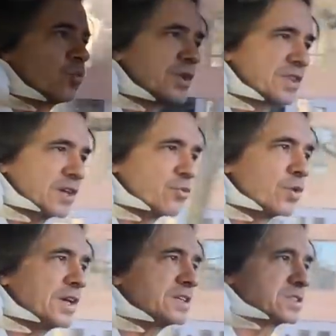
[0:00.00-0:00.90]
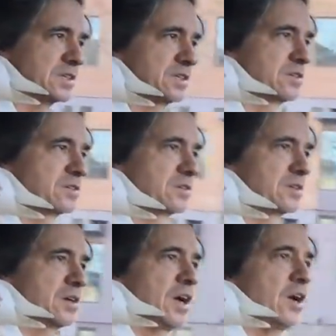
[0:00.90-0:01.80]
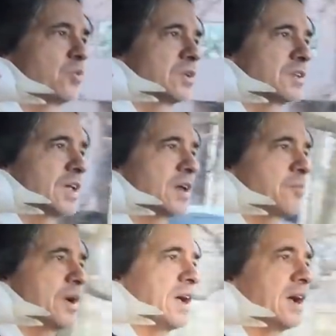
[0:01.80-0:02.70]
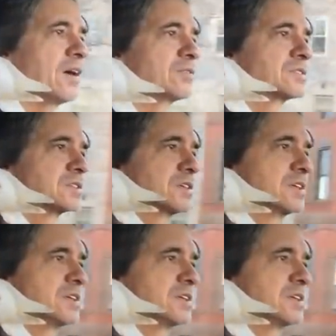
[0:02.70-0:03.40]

within reason. I wouldn't let him out